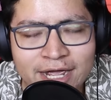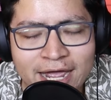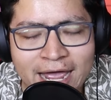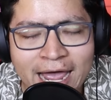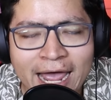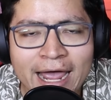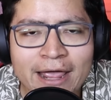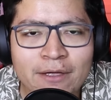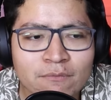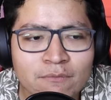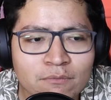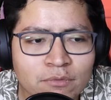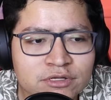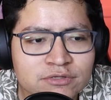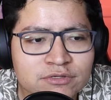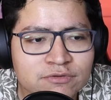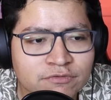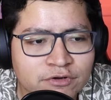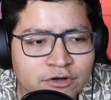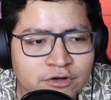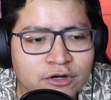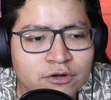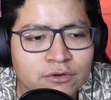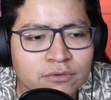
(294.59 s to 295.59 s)
I was
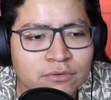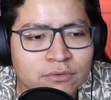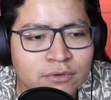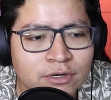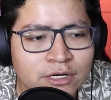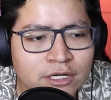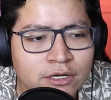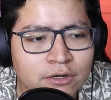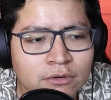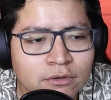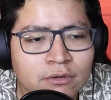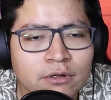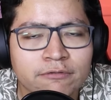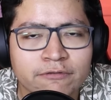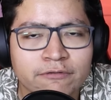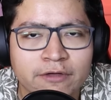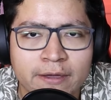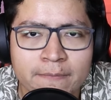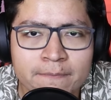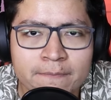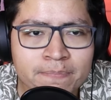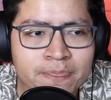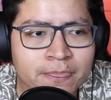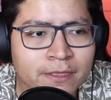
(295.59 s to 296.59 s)
very critical of
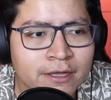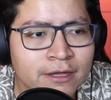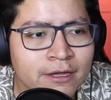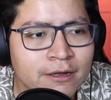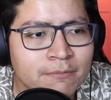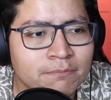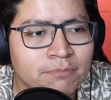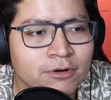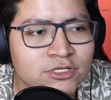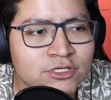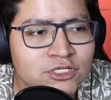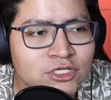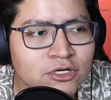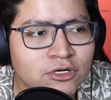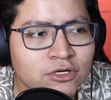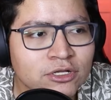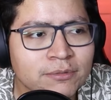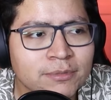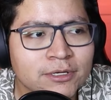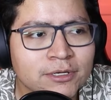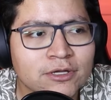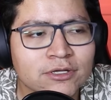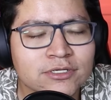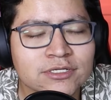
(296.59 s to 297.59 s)
him, particularly
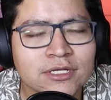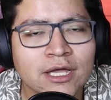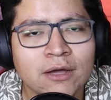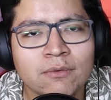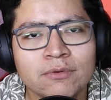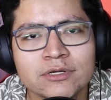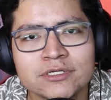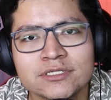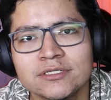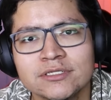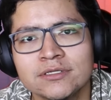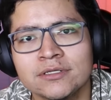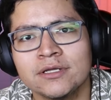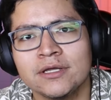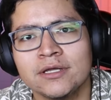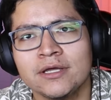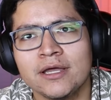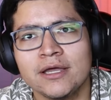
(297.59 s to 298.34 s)
because I wasn't